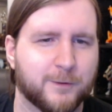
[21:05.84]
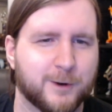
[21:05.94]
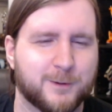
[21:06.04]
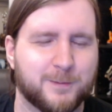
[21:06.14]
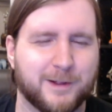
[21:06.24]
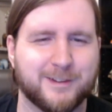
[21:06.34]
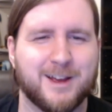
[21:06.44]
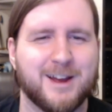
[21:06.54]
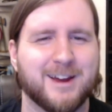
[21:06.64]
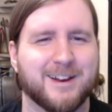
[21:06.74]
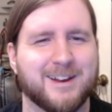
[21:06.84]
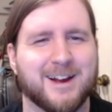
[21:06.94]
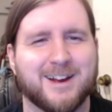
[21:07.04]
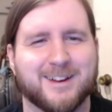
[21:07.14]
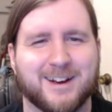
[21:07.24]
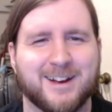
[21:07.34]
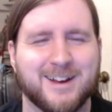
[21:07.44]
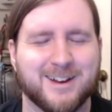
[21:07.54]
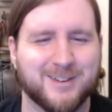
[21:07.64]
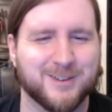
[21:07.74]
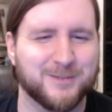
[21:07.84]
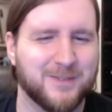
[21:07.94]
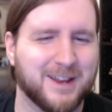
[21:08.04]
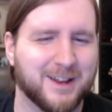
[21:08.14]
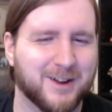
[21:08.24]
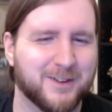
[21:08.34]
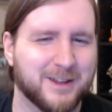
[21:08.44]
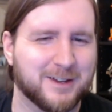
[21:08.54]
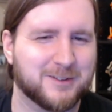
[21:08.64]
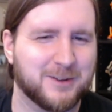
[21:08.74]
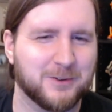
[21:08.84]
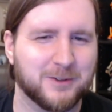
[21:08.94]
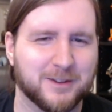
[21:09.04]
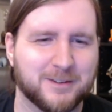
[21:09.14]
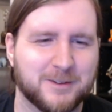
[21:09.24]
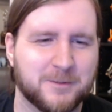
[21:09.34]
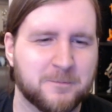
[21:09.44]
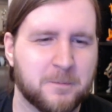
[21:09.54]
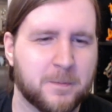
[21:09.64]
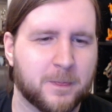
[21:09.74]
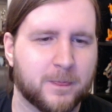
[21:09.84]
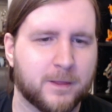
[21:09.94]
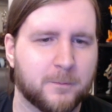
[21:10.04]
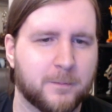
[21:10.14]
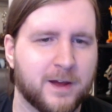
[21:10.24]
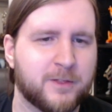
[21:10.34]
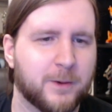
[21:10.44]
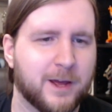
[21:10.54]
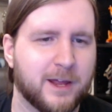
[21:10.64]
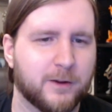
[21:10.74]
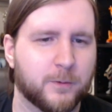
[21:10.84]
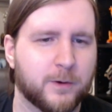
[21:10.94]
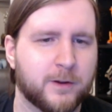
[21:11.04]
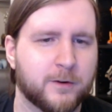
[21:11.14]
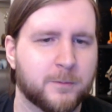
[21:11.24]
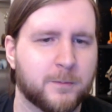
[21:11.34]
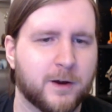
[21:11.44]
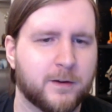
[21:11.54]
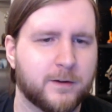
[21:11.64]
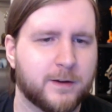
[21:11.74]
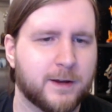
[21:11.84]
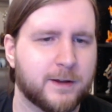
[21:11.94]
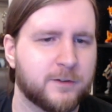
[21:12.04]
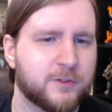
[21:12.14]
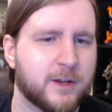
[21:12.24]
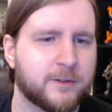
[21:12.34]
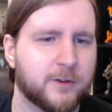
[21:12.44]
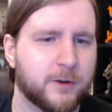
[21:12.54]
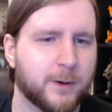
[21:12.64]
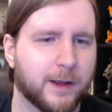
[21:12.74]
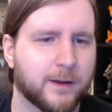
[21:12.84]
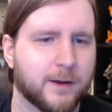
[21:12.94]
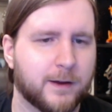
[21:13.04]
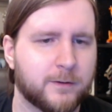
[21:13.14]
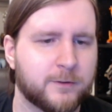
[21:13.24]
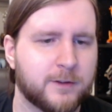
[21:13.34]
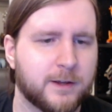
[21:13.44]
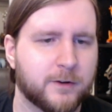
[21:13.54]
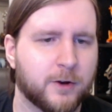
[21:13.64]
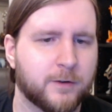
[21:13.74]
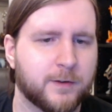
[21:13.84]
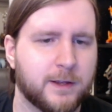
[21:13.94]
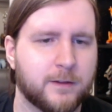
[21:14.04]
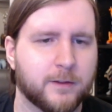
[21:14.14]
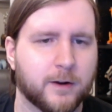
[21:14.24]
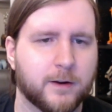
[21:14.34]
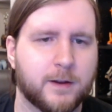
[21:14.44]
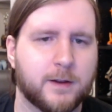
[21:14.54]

first place. Nyagata just making all the excuses. By the way, what are Madana and Chess doing? I don't see Gandharva either.